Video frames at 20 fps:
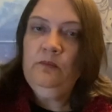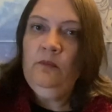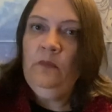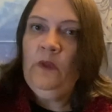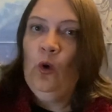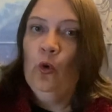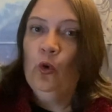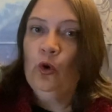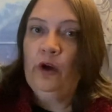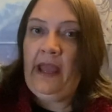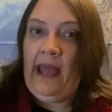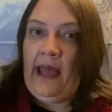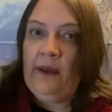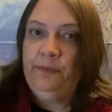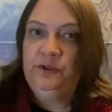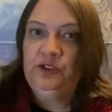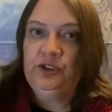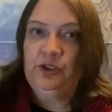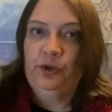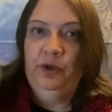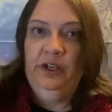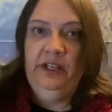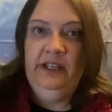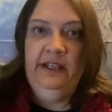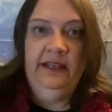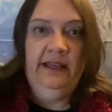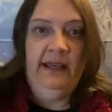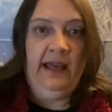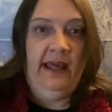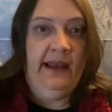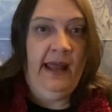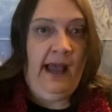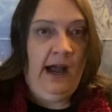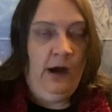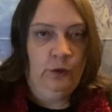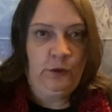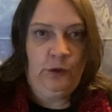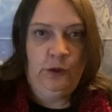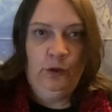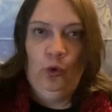or capturing an
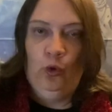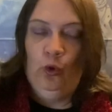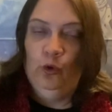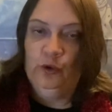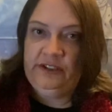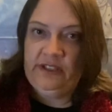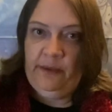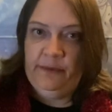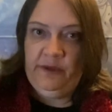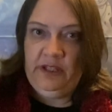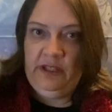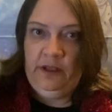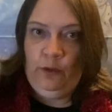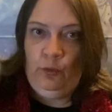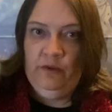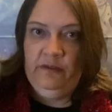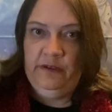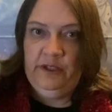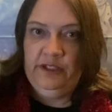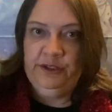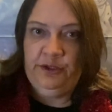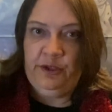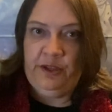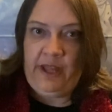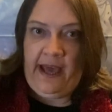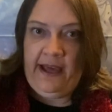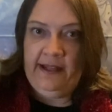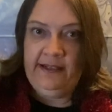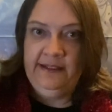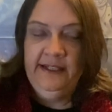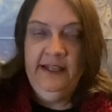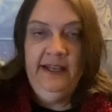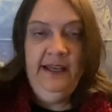outlaw or something equivalent to that